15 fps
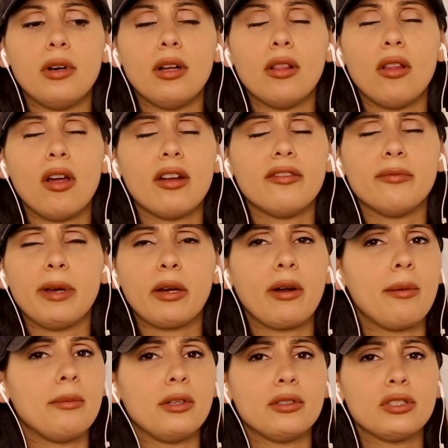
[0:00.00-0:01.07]
a lot of my
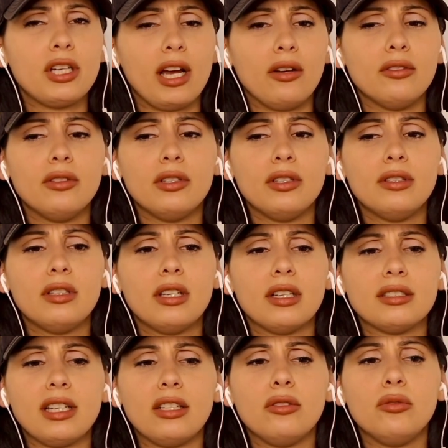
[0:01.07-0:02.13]
grandmother's childhood
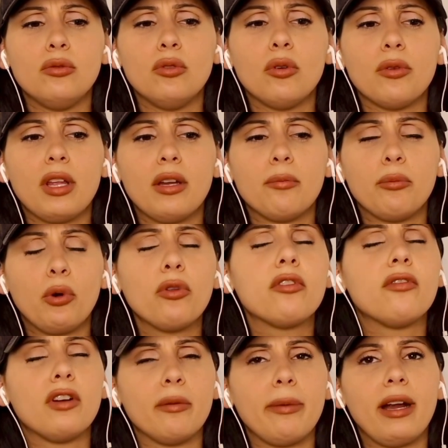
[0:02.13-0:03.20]
because I do know that both
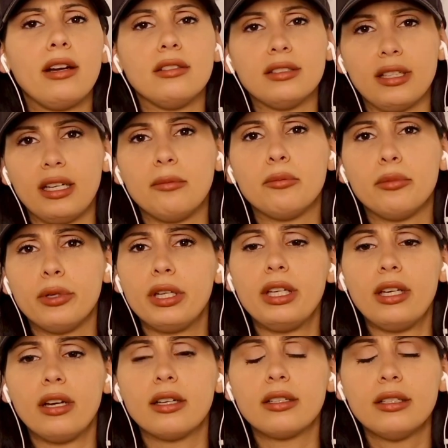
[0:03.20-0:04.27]
of her parents died pretty
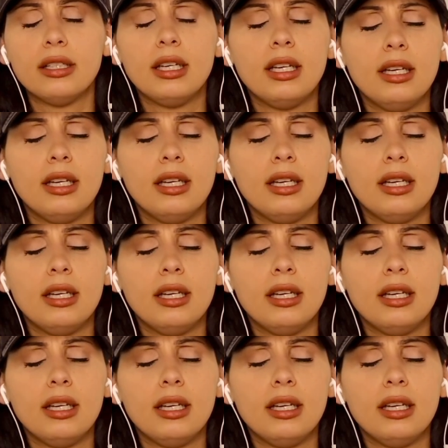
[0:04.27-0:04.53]
young.